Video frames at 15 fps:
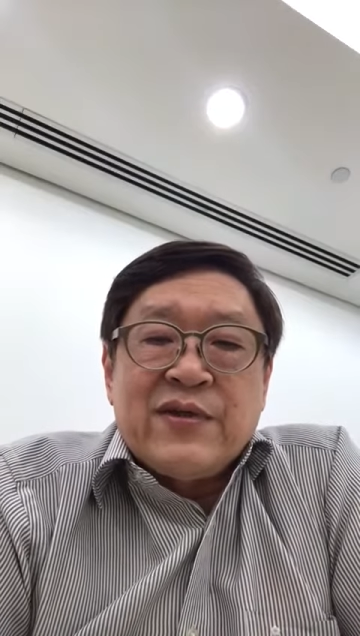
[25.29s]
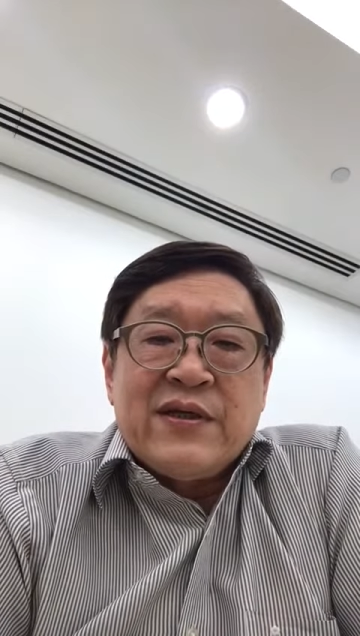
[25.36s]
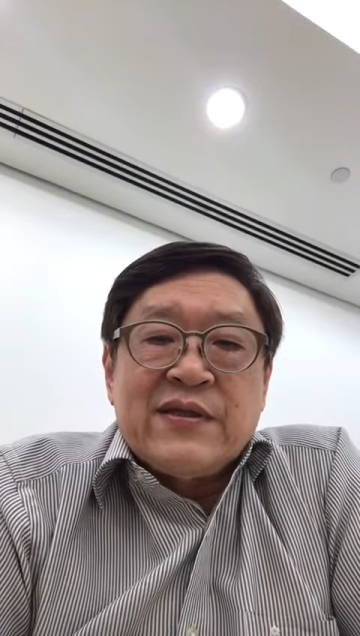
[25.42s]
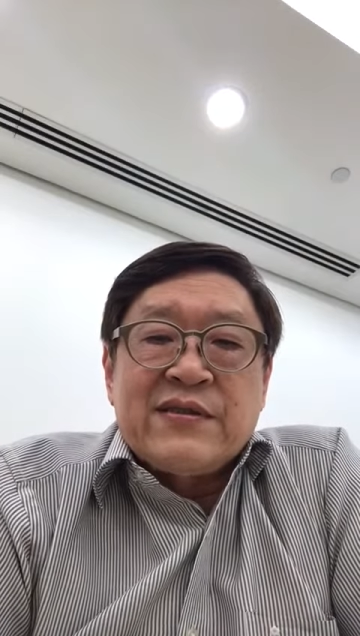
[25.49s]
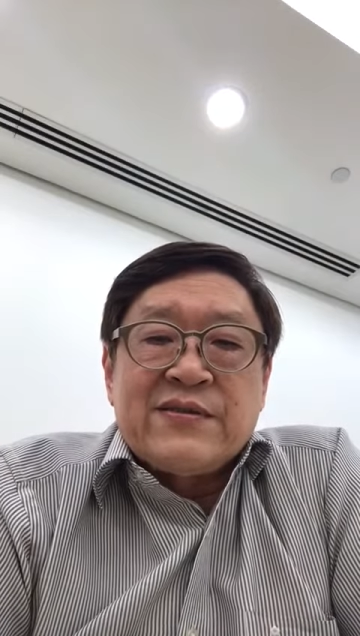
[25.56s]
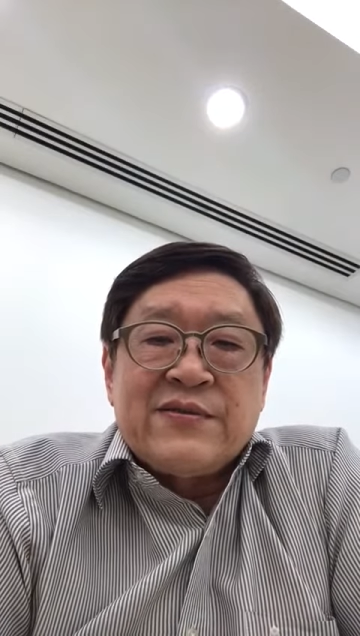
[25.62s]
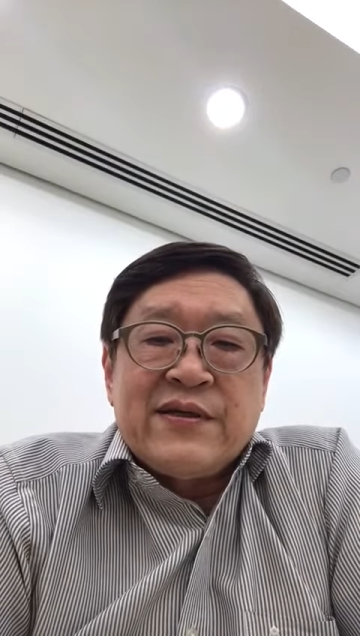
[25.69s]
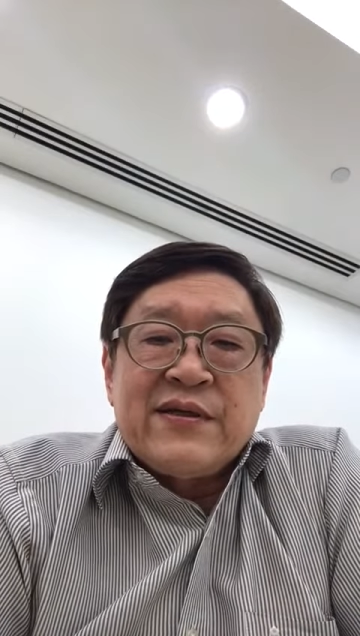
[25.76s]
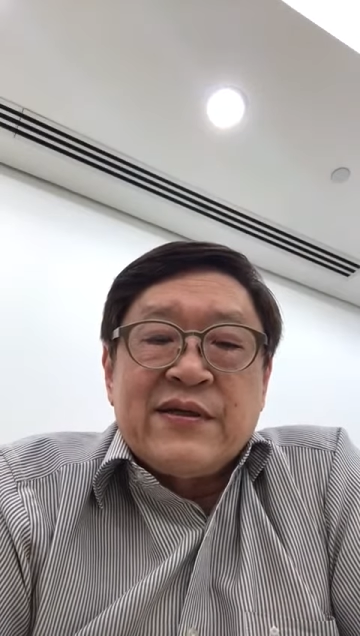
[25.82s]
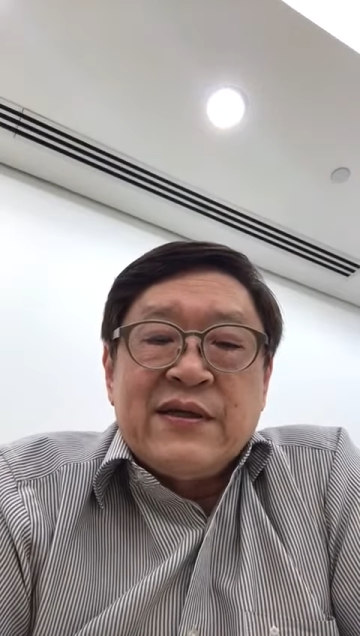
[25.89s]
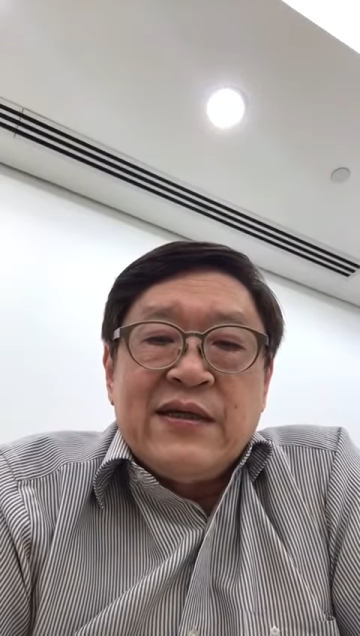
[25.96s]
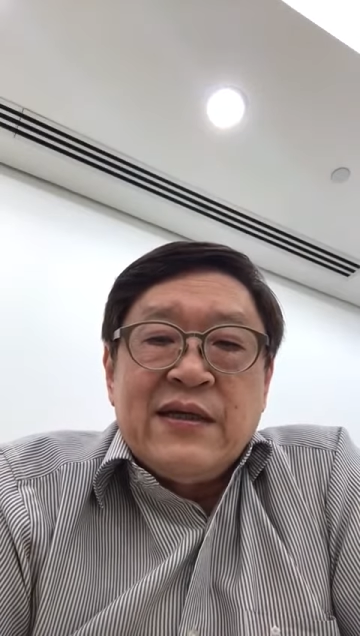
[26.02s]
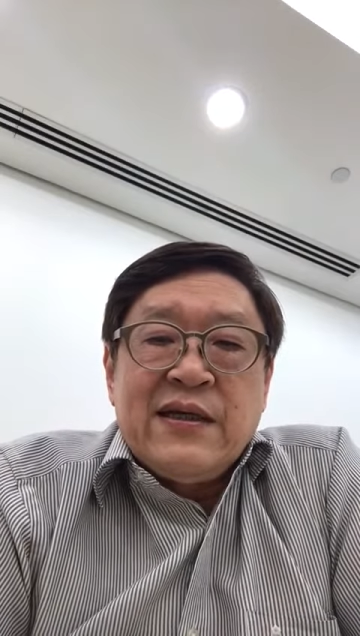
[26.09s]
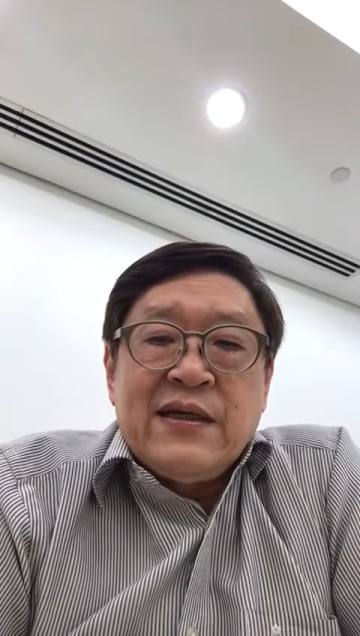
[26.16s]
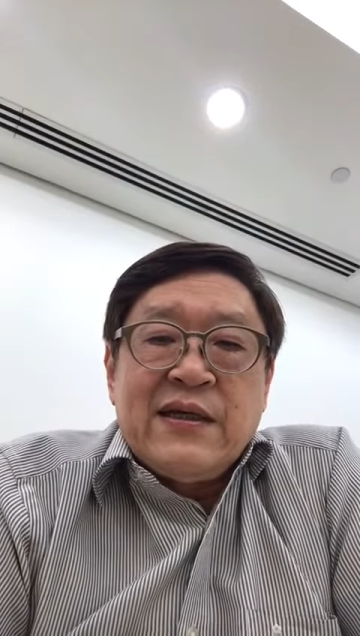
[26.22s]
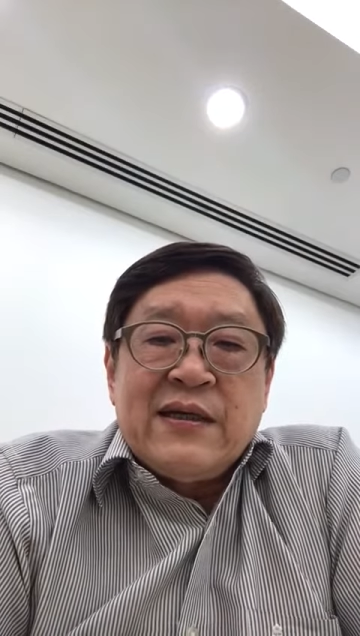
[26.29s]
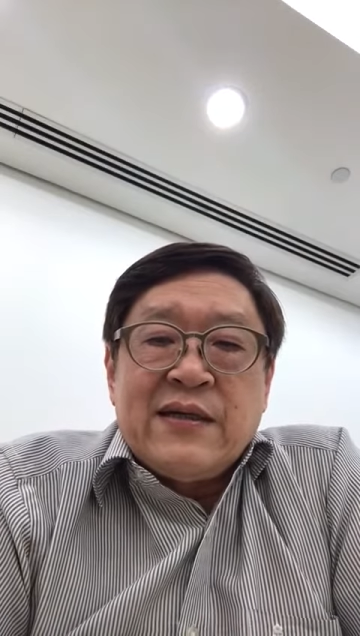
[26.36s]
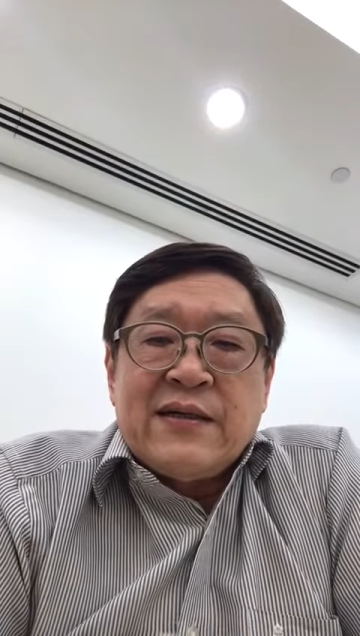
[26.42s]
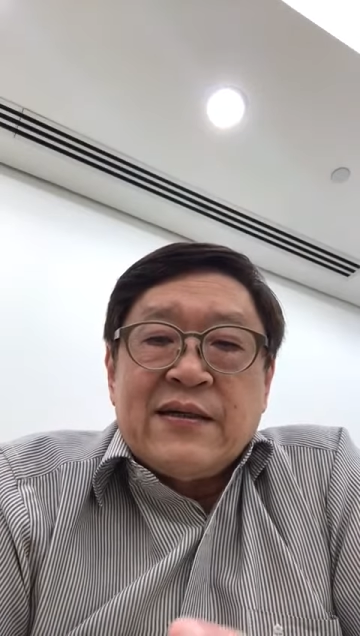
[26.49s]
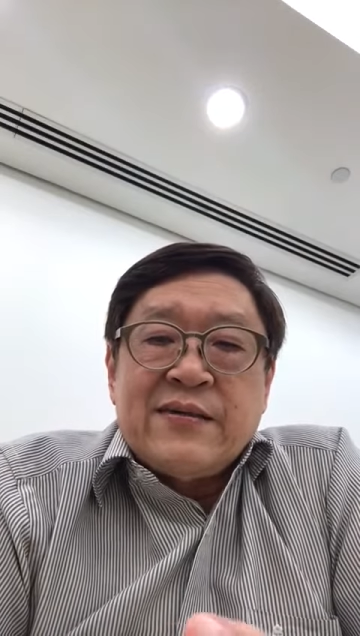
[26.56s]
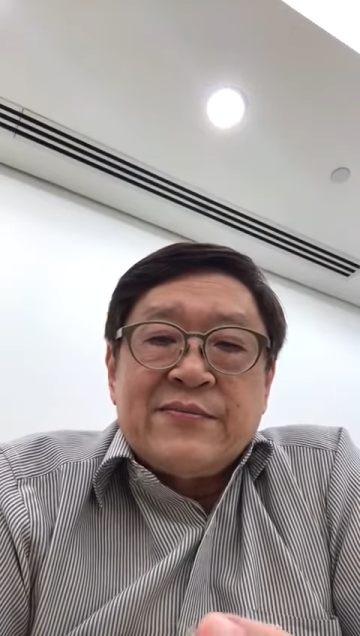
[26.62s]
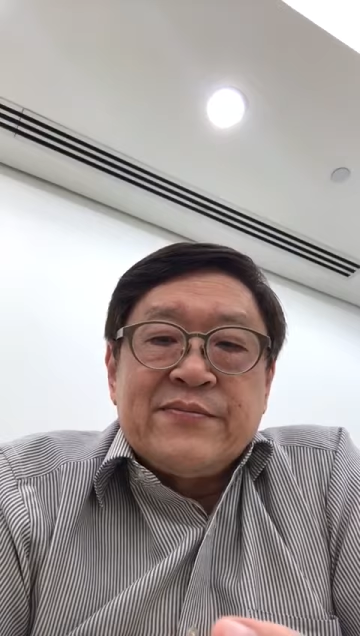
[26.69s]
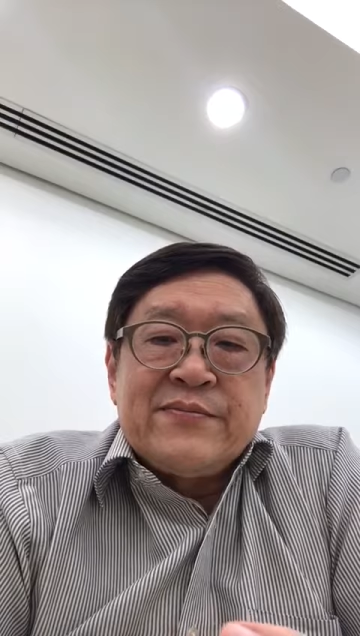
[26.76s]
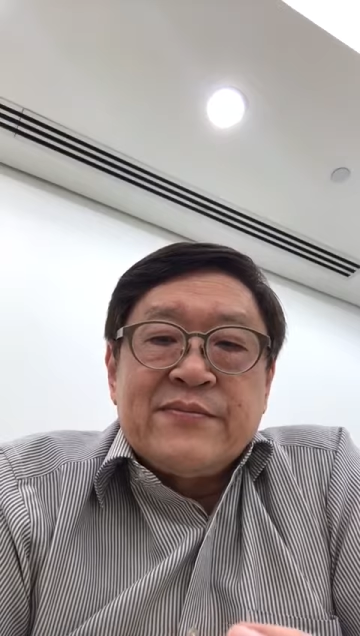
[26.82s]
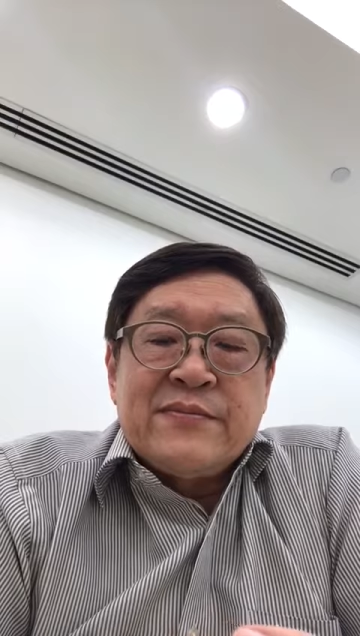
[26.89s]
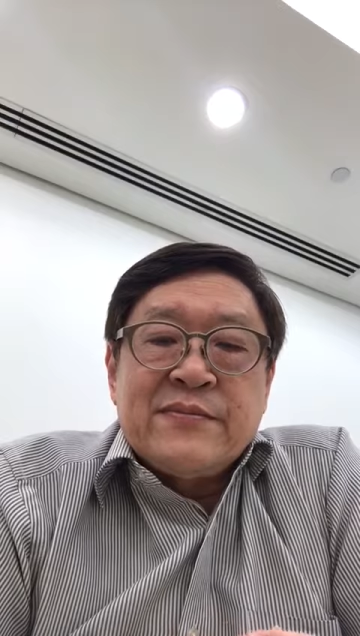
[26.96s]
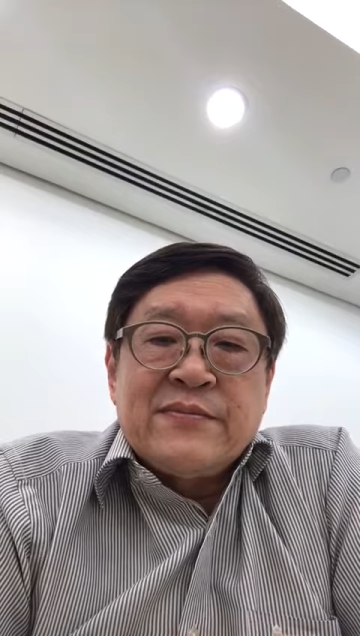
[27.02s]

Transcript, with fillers: this, right? Um,